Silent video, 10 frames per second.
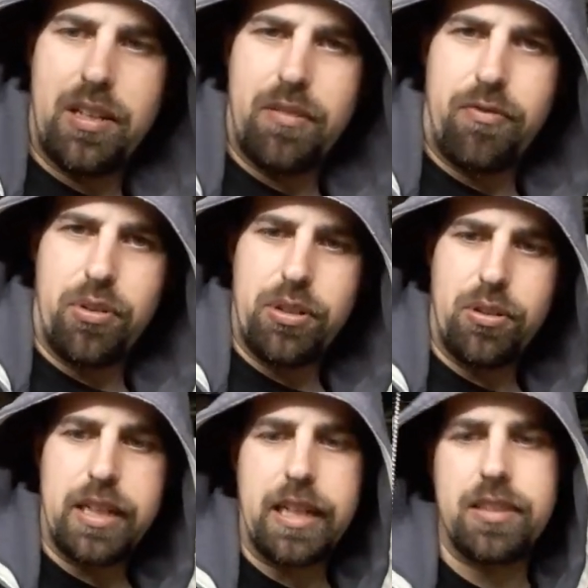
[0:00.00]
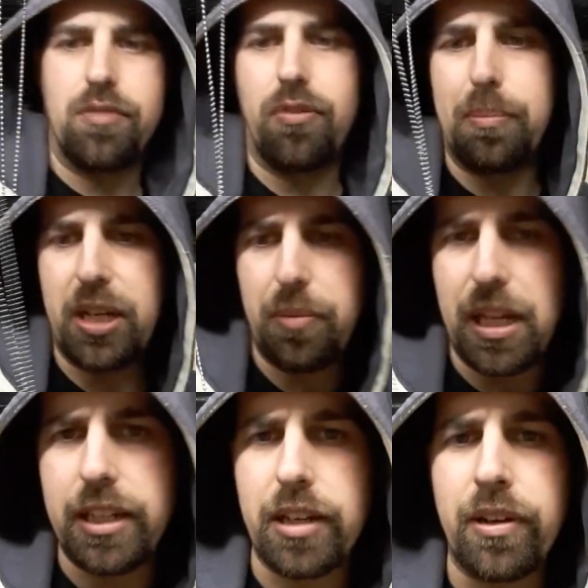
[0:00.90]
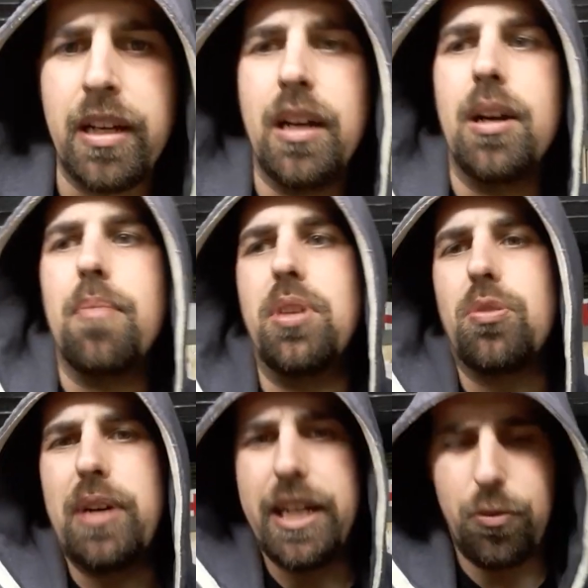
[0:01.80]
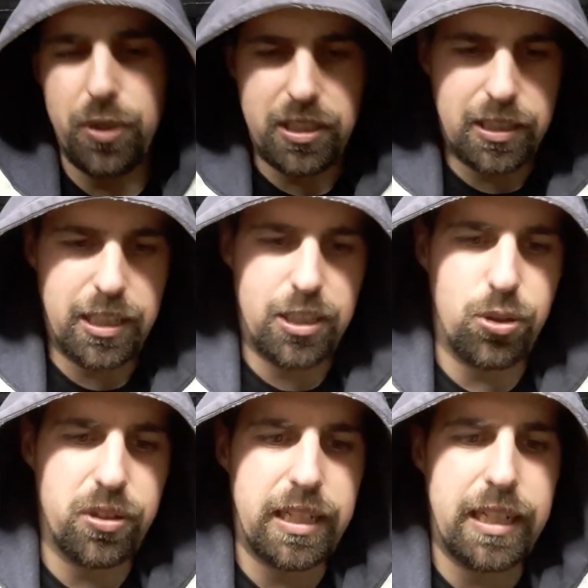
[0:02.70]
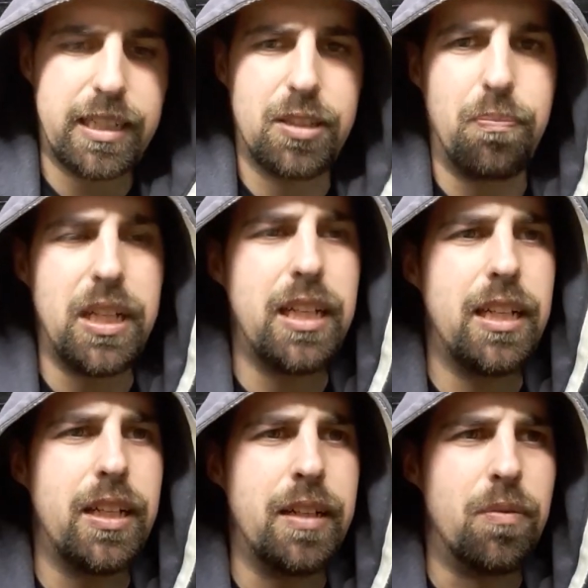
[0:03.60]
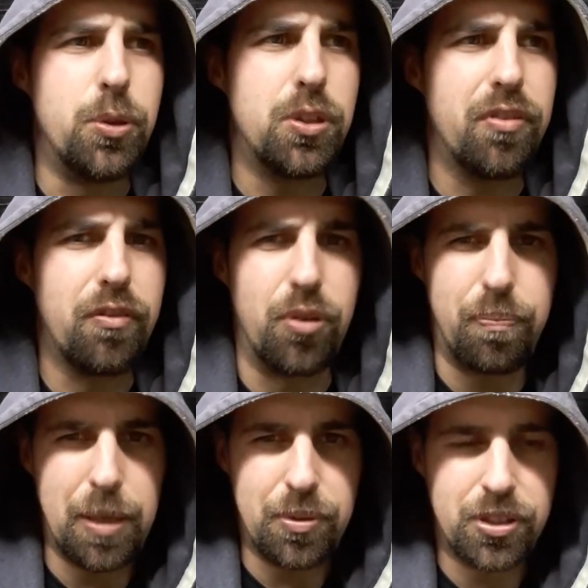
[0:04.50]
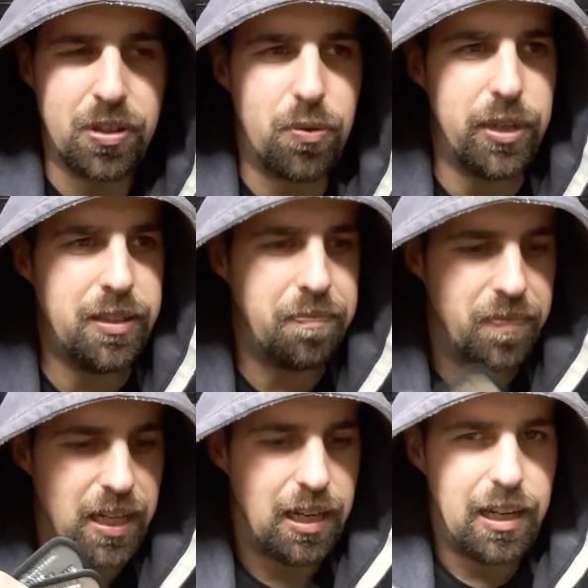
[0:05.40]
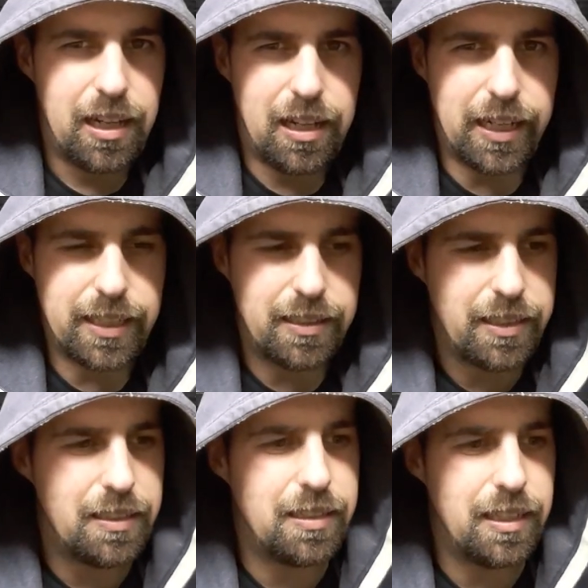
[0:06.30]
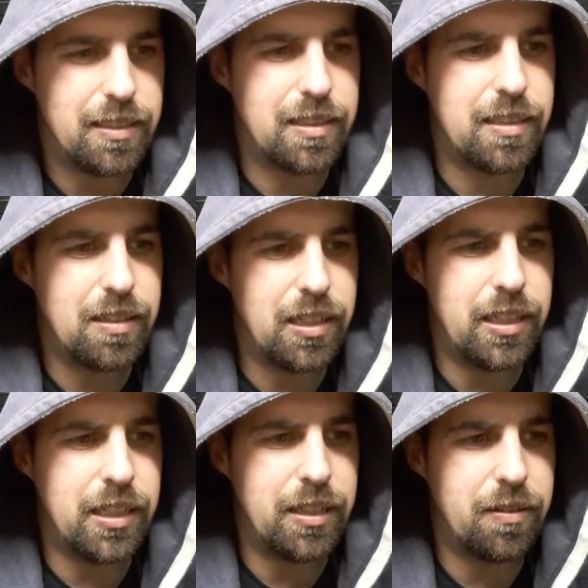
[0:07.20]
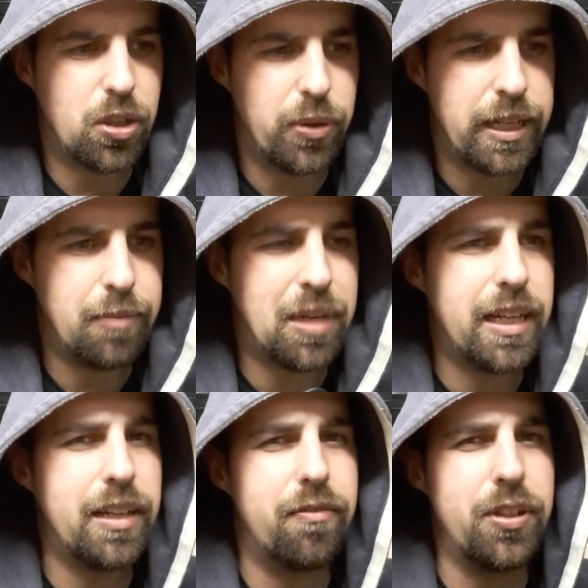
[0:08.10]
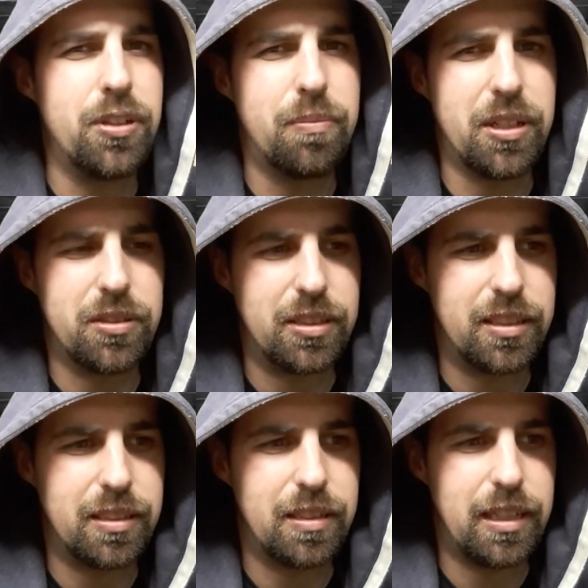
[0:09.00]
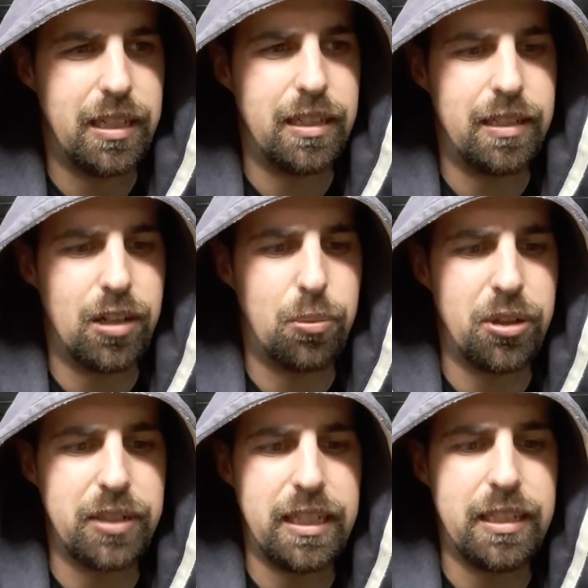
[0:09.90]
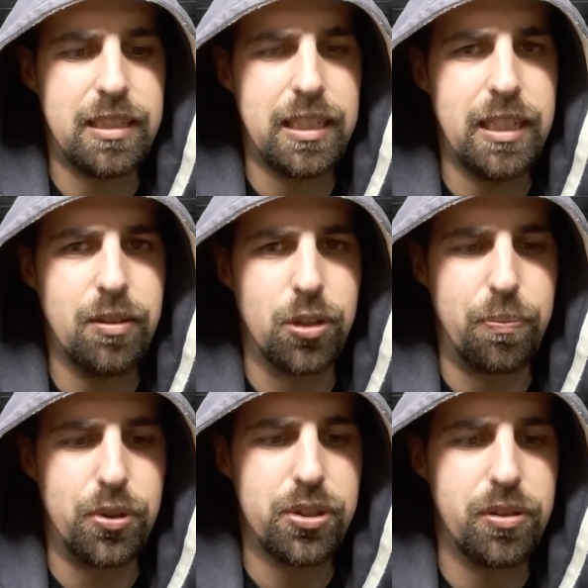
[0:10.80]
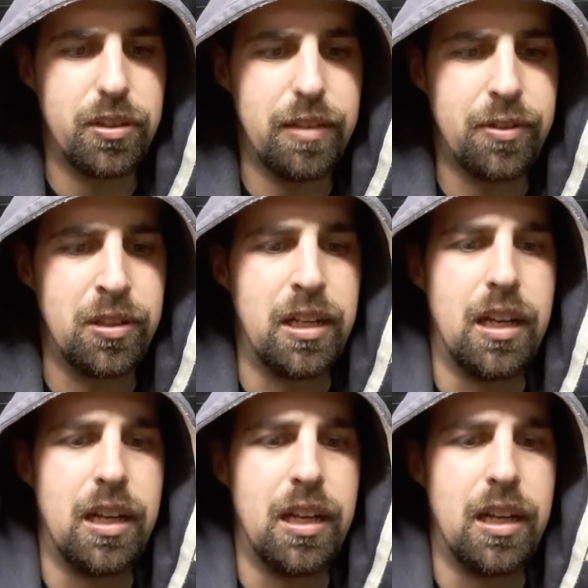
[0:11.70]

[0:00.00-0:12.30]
for dog tags for by the military. But why would dog tags be useful for preppers? Well, like I said quick in my video about about EDC on a personal level,